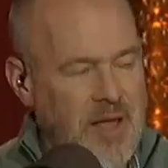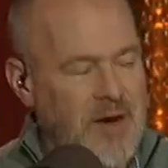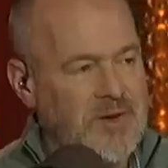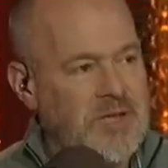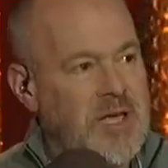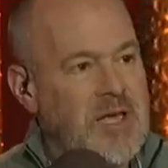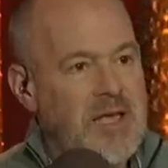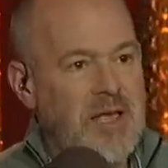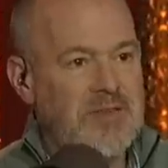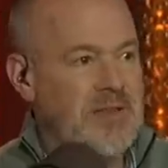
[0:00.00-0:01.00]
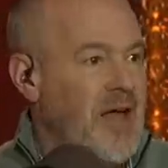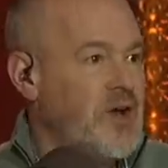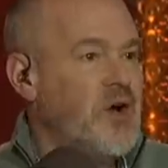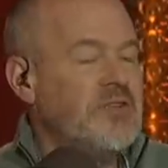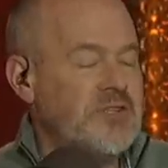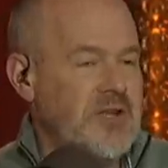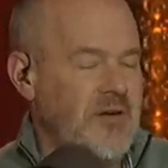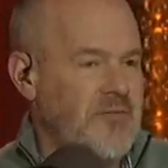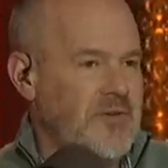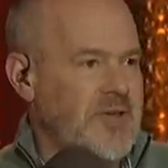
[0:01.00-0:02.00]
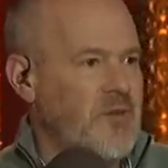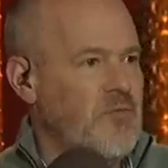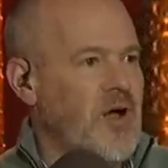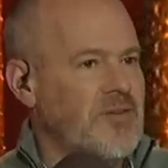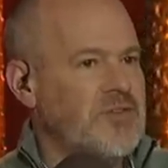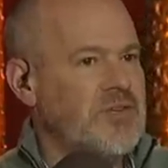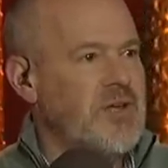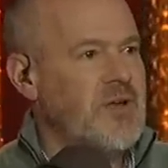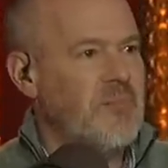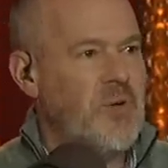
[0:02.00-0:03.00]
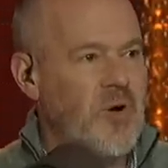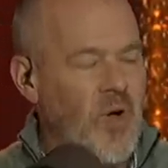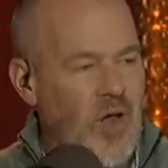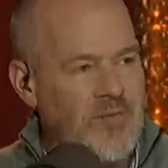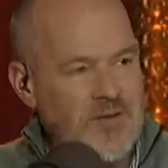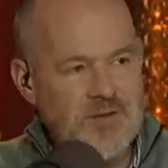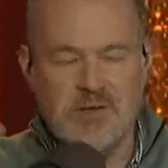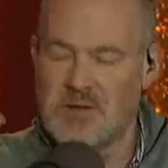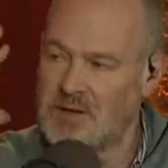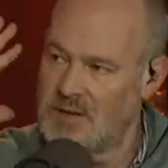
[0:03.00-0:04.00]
players, is a lot of good stuff. Is that Russ put all of his